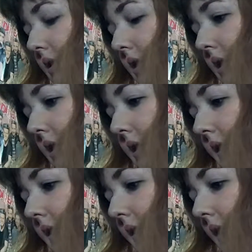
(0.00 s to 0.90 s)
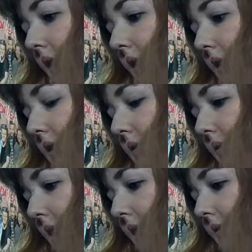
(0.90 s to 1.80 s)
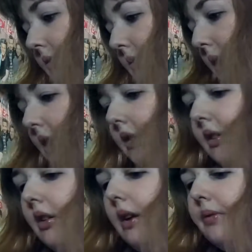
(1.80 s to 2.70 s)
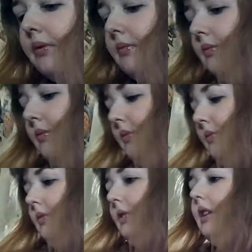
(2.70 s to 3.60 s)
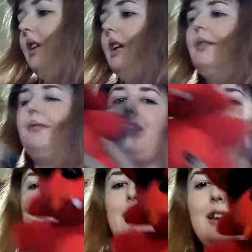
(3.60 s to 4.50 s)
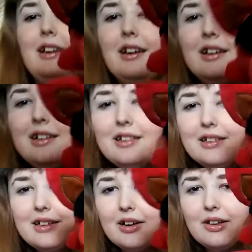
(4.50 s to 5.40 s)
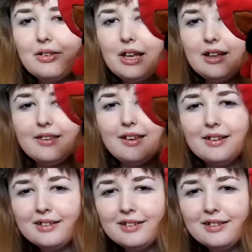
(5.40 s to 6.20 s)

is, wait, let me get the sticker off. Foxy, look how cute he is.